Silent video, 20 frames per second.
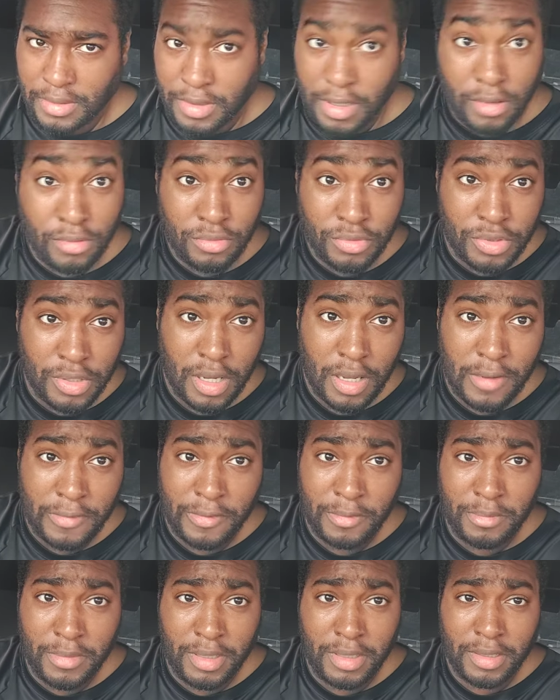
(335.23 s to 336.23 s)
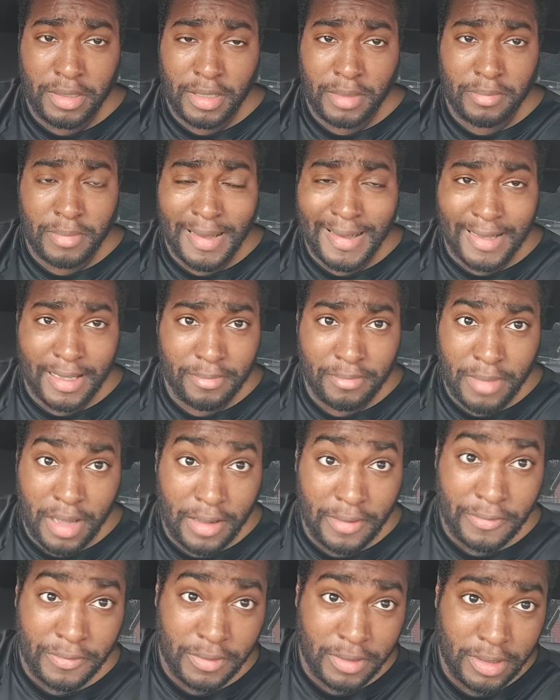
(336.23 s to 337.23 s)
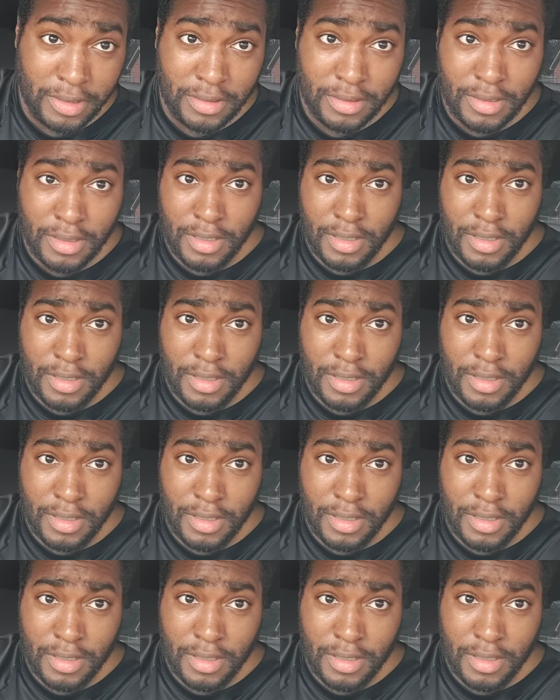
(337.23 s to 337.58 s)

told y'all for me to get back in my fleet